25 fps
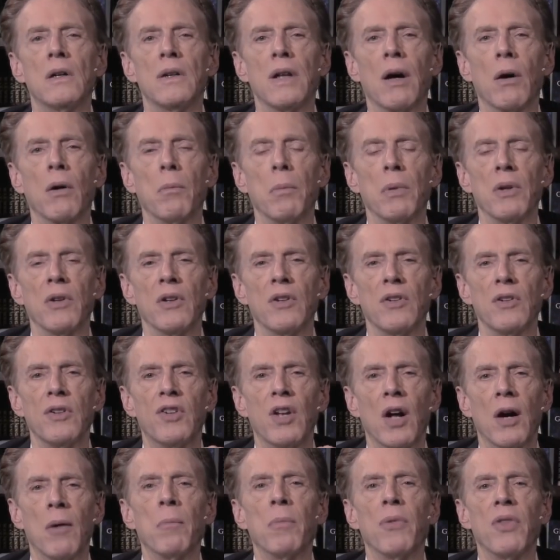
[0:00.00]
that would be a
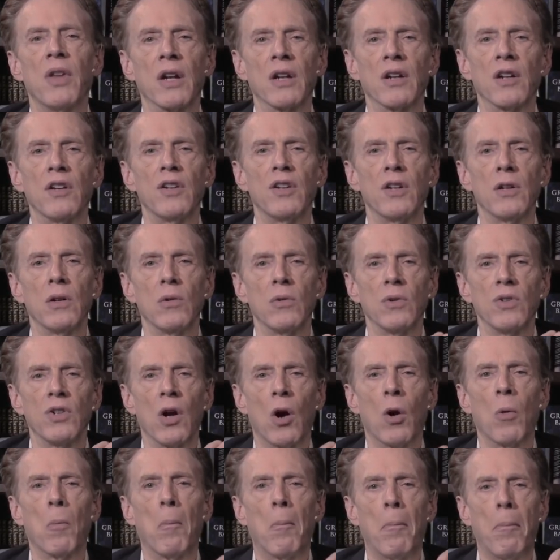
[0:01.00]
dumb thing to do.
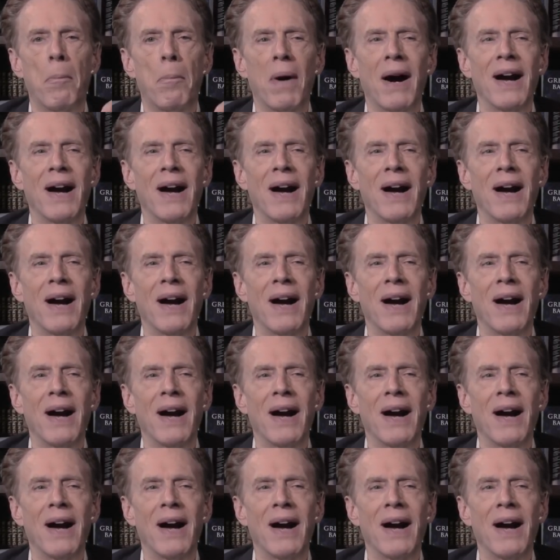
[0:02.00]
Don't